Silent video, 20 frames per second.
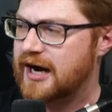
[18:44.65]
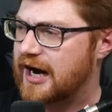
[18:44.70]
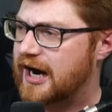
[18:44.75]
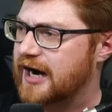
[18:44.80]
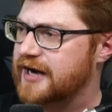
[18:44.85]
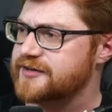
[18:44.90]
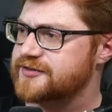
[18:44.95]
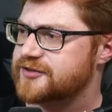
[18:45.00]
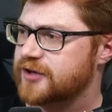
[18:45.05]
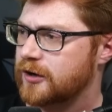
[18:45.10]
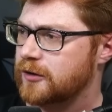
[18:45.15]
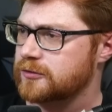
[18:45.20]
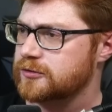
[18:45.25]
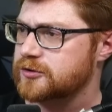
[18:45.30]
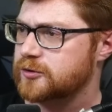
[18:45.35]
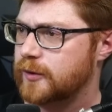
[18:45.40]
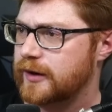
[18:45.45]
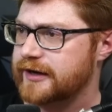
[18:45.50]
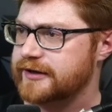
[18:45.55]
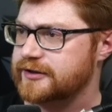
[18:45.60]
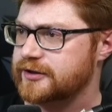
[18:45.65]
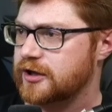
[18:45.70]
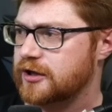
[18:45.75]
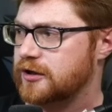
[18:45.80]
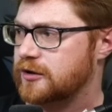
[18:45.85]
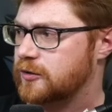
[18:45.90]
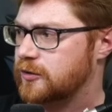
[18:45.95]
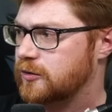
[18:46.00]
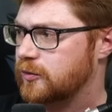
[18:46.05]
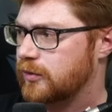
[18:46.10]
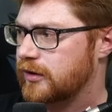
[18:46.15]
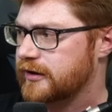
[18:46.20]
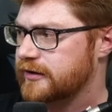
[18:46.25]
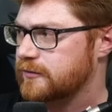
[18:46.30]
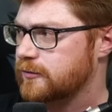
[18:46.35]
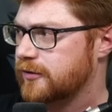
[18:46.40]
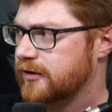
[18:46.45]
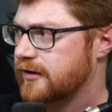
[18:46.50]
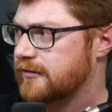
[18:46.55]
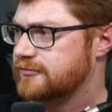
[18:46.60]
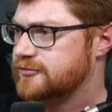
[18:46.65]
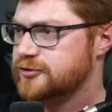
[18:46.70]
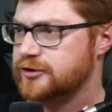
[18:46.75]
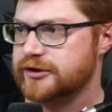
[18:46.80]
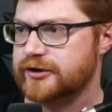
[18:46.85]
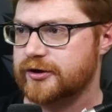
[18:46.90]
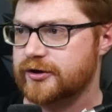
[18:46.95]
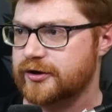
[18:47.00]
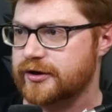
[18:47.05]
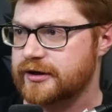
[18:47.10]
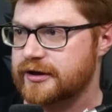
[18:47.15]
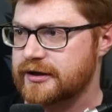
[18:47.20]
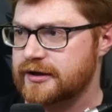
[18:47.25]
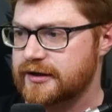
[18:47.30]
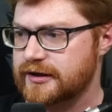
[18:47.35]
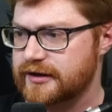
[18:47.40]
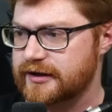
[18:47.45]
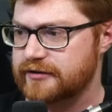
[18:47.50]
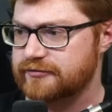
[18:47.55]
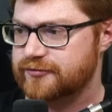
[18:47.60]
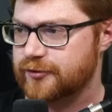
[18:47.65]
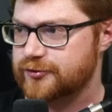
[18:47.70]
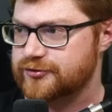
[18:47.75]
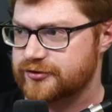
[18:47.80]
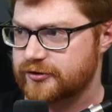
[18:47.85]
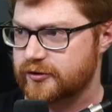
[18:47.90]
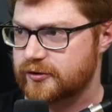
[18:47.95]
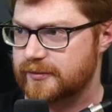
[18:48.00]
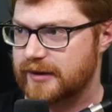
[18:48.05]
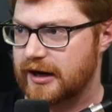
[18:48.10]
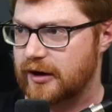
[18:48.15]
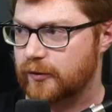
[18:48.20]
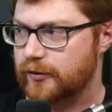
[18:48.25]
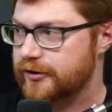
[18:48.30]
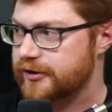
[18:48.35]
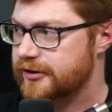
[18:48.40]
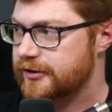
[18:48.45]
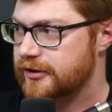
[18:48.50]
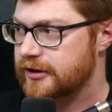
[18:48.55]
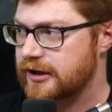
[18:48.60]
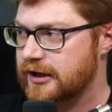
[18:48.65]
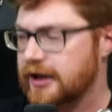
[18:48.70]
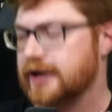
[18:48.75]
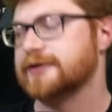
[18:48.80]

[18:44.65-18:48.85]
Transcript: I don't quite know what would have triggered infostealer malware here.